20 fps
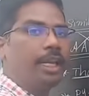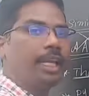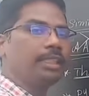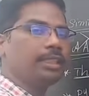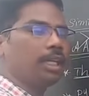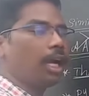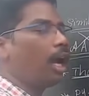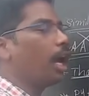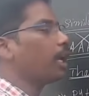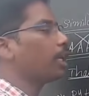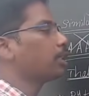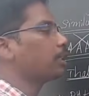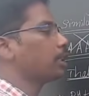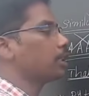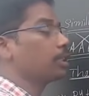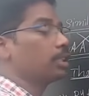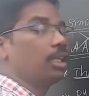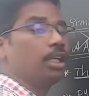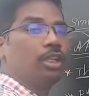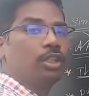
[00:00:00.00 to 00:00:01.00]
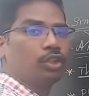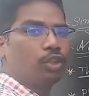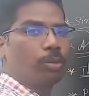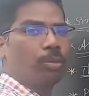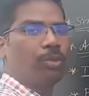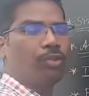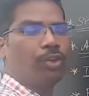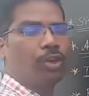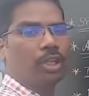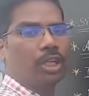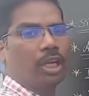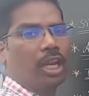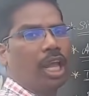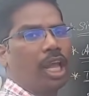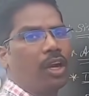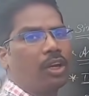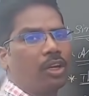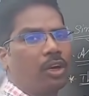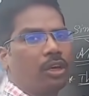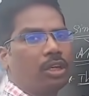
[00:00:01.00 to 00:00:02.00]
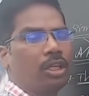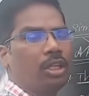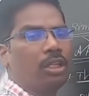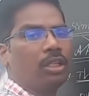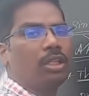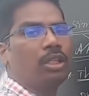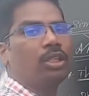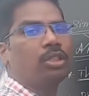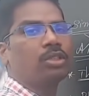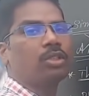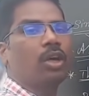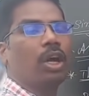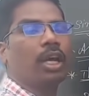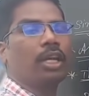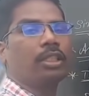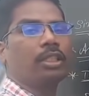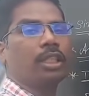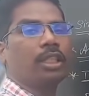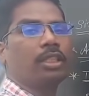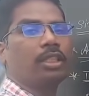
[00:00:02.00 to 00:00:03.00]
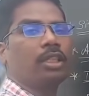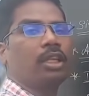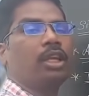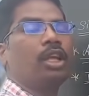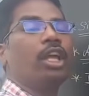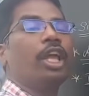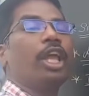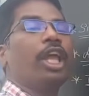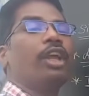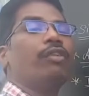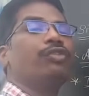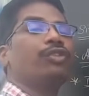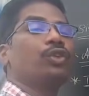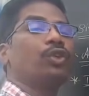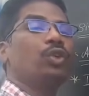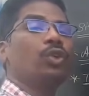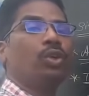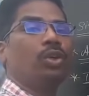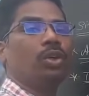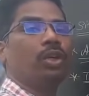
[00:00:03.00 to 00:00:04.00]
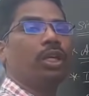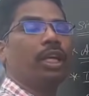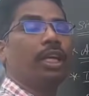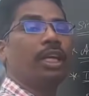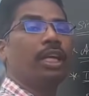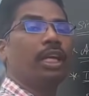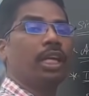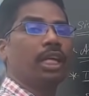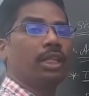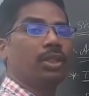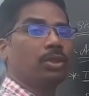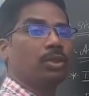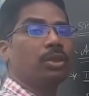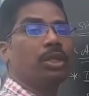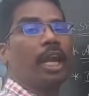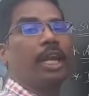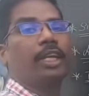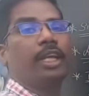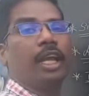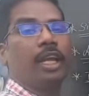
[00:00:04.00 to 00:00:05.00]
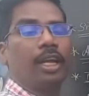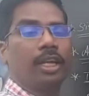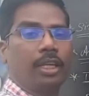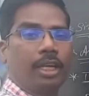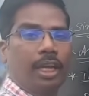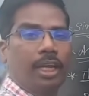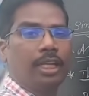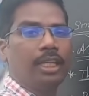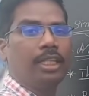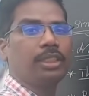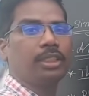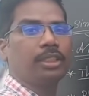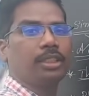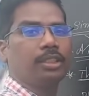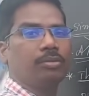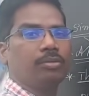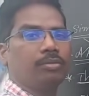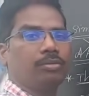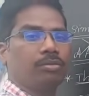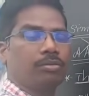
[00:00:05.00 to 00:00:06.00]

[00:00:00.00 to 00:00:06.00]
Next, RHS. So before that I have drawn RHS. If two right angle triangles,